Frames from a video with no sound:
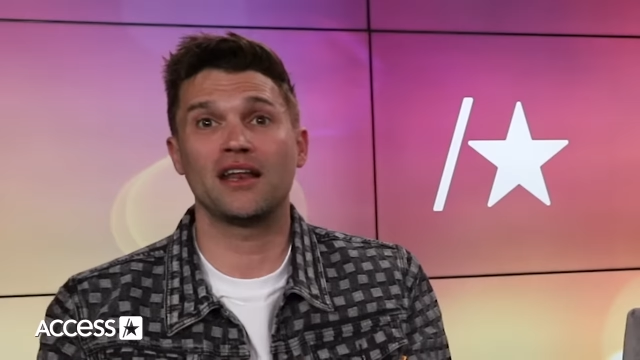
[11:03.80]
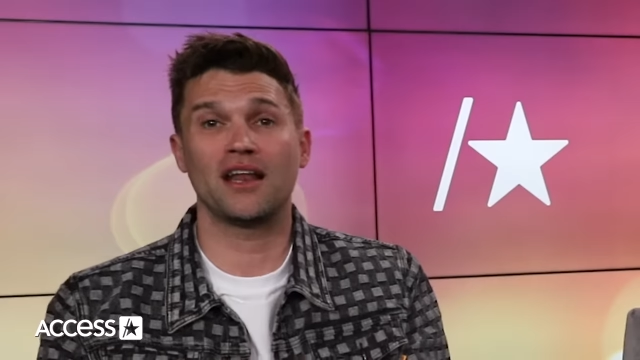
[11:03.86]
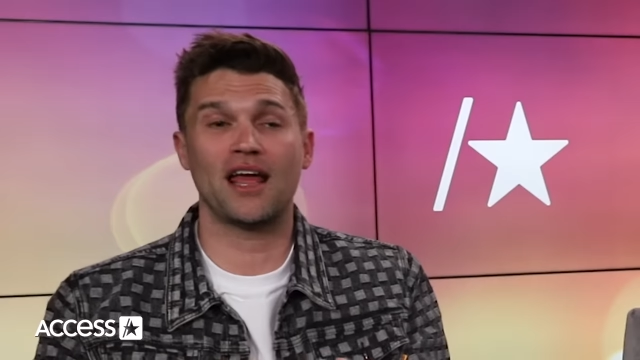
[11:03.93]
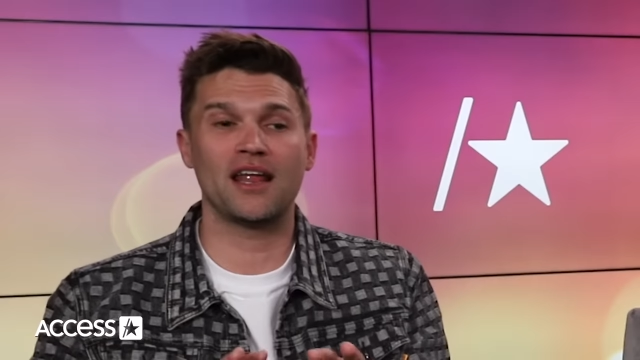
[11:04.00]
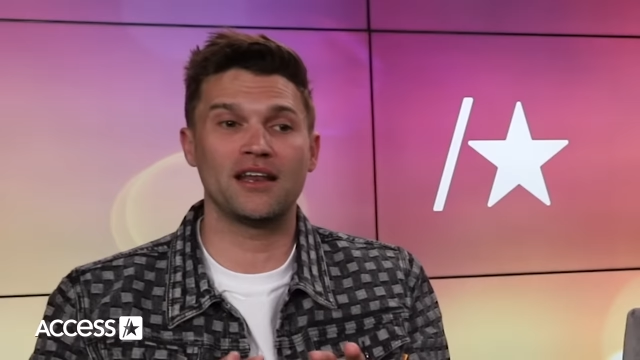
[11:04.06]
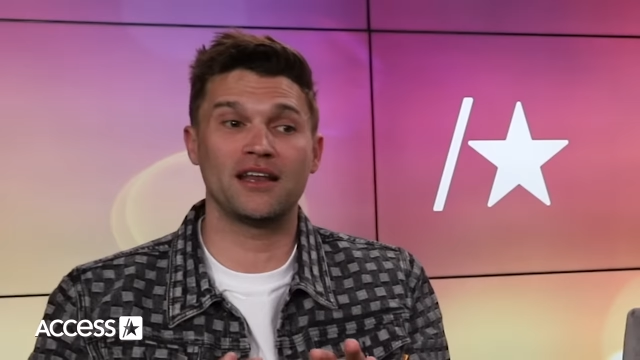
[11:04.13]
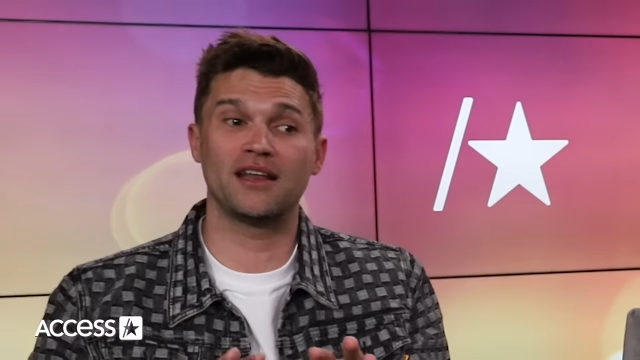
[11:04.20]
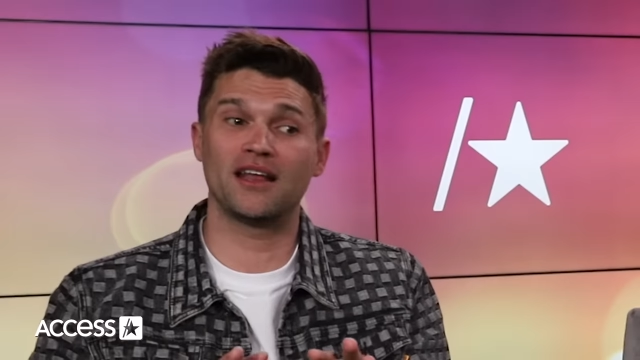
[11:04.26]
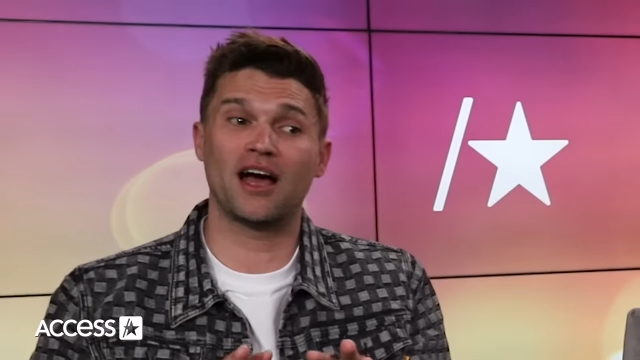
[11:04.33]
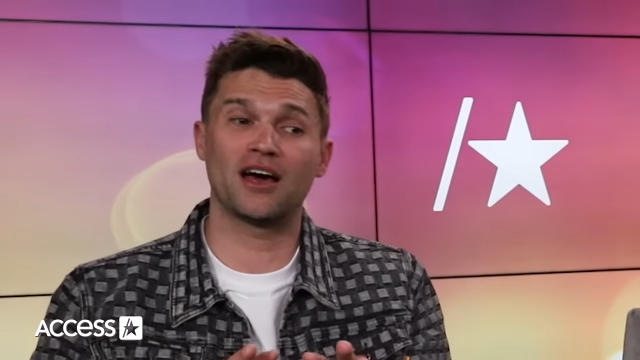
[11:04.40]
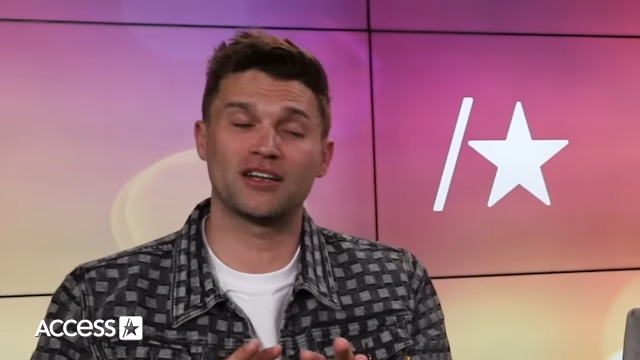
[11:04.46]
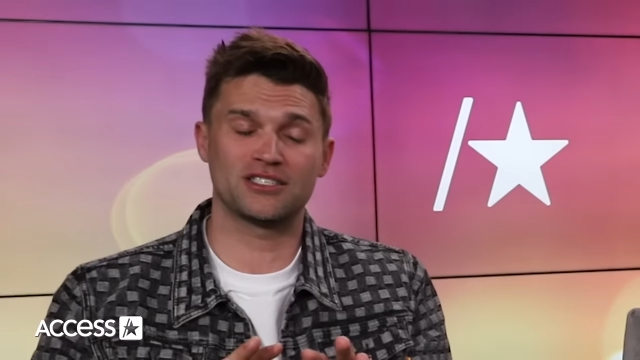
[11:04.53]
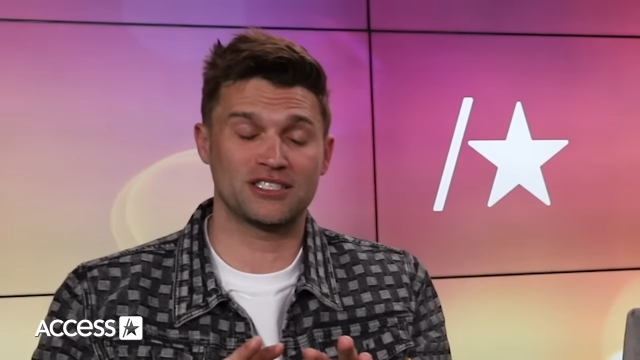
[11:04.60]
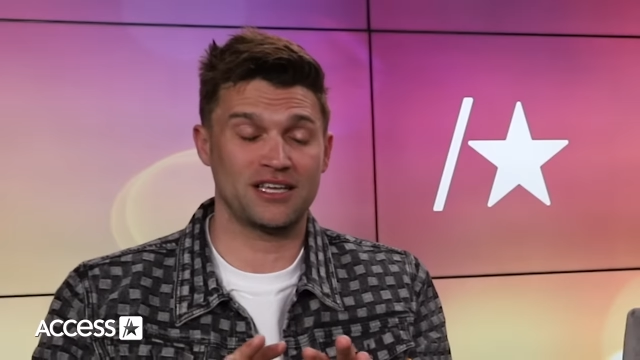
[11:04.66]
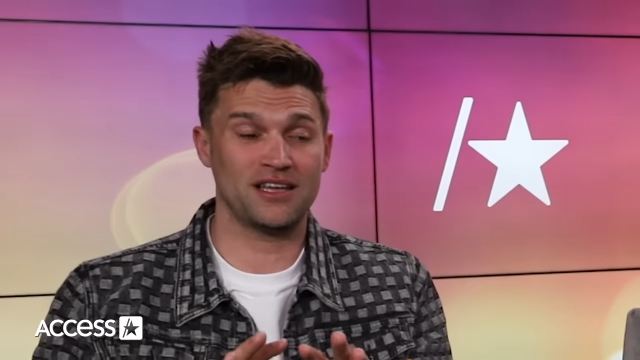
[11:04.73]
and and
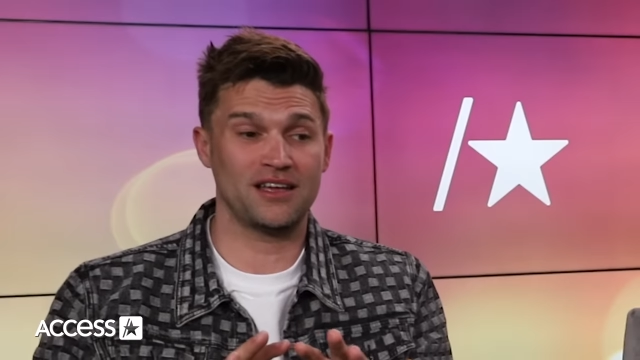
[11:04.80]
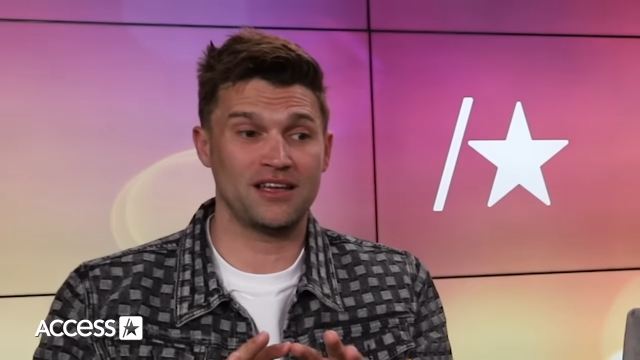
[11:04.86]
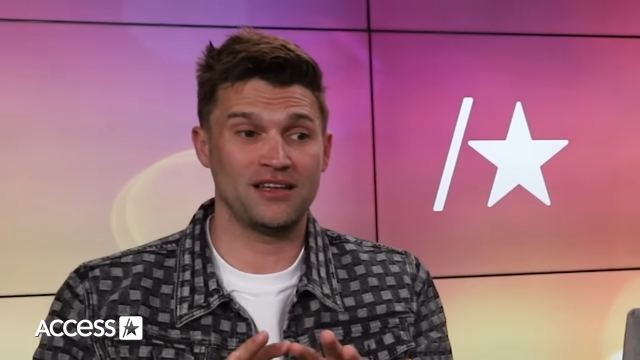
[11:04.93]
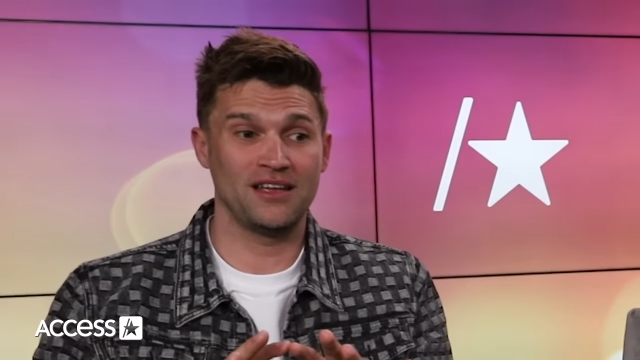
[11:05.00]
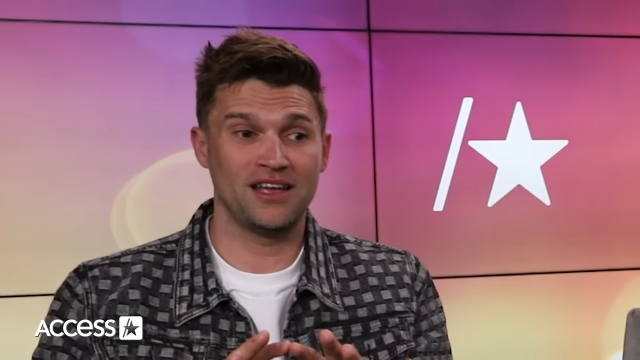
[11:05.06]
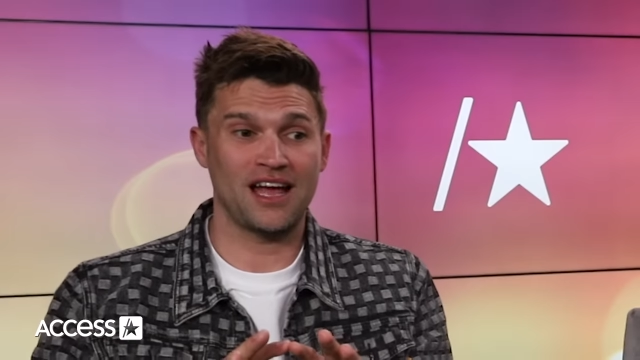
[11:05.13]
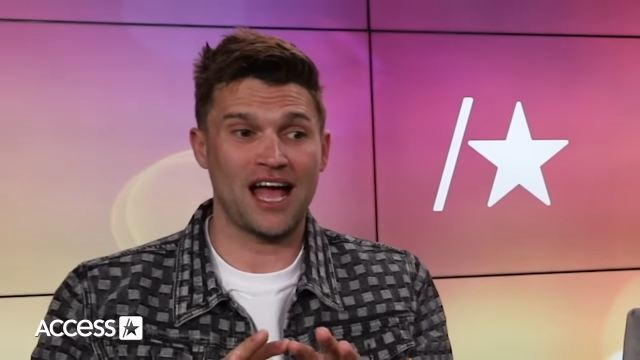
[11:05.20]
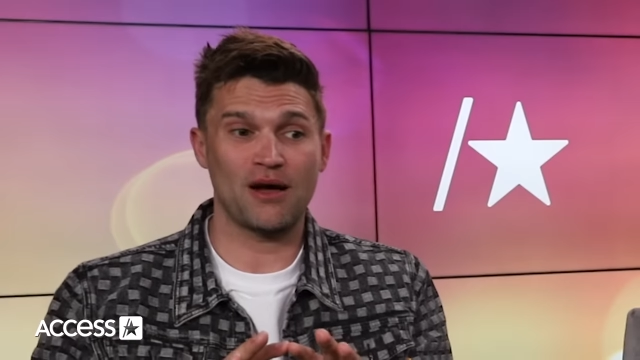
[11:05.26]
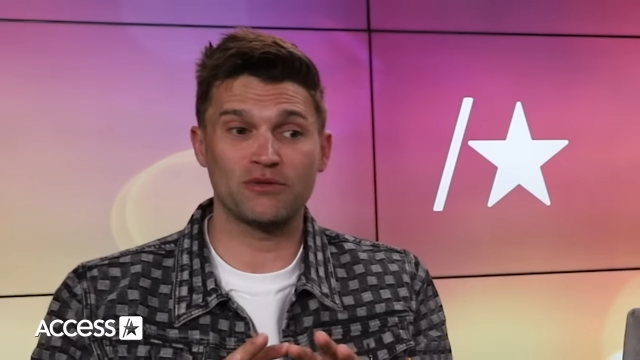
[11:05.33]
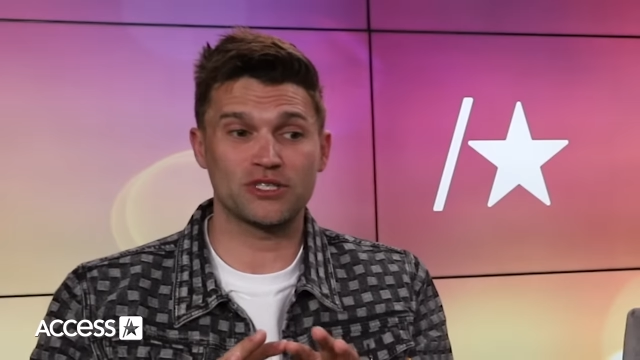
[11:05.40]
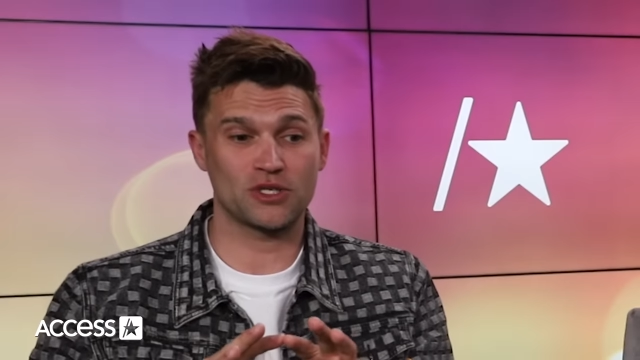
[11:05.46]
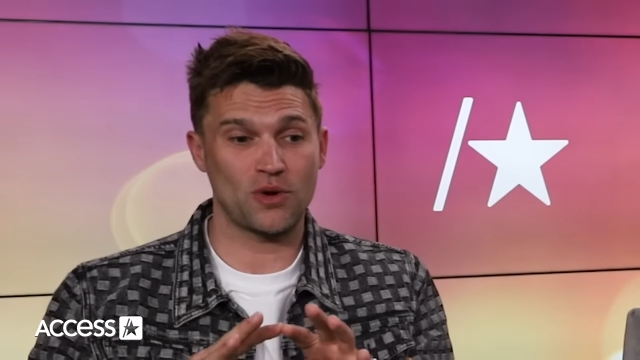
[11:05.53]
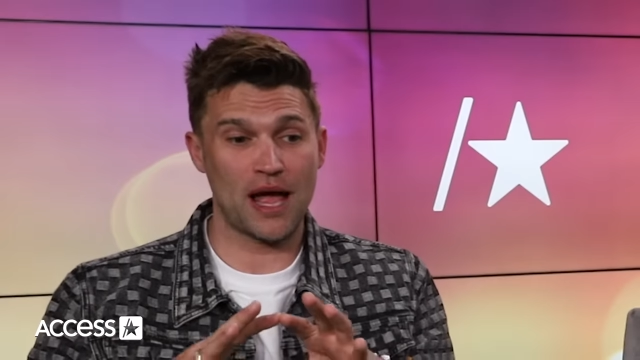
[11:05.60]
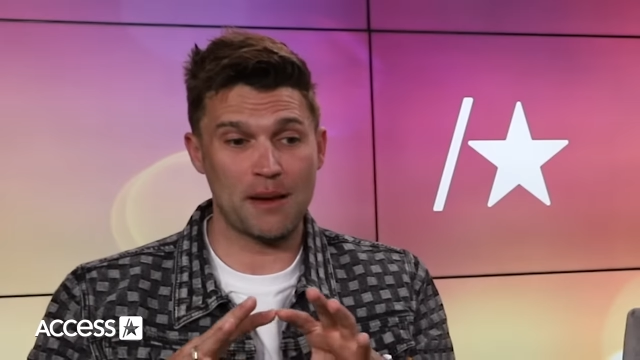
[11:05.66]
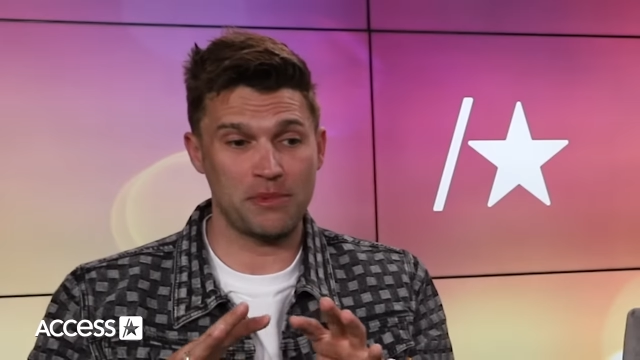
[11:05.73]
honestly, I
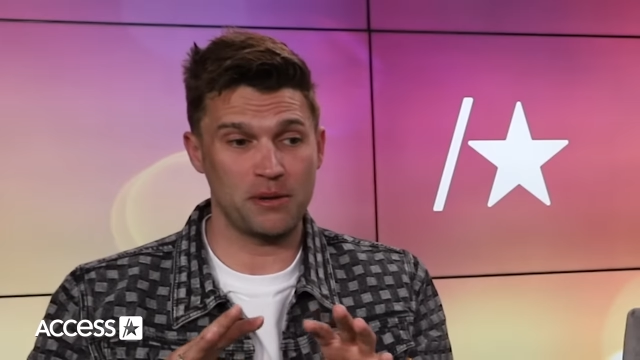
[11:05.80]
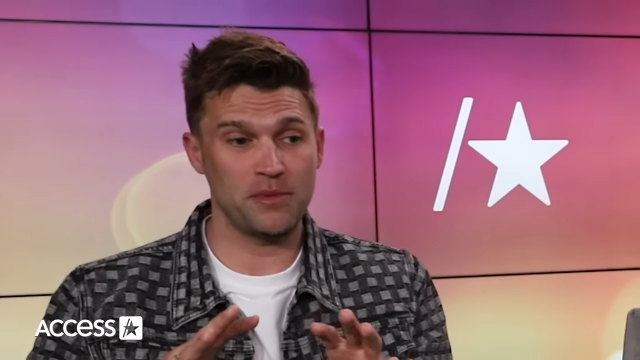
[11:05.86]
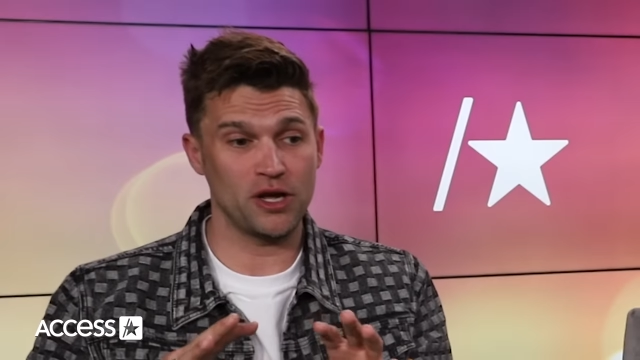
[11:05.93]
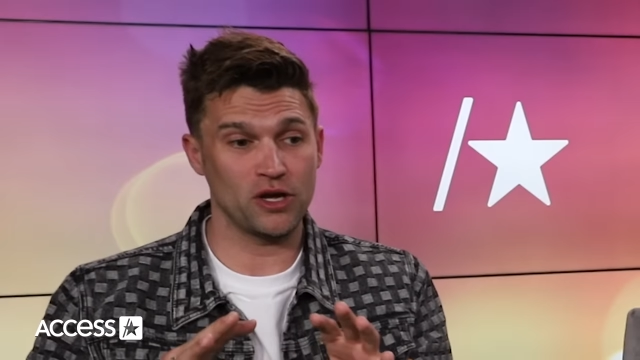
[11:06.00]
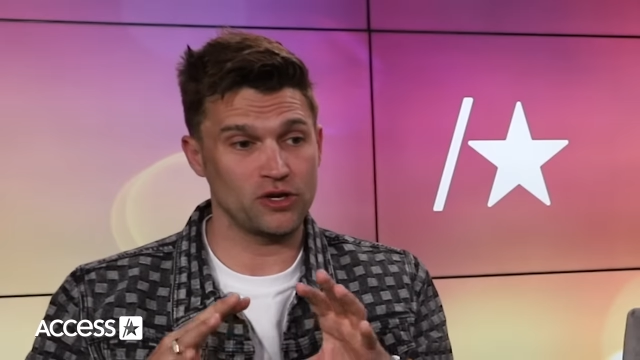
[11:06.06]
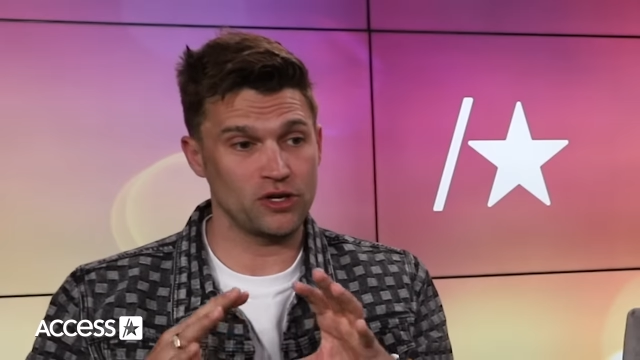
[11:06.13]
was so happy to be on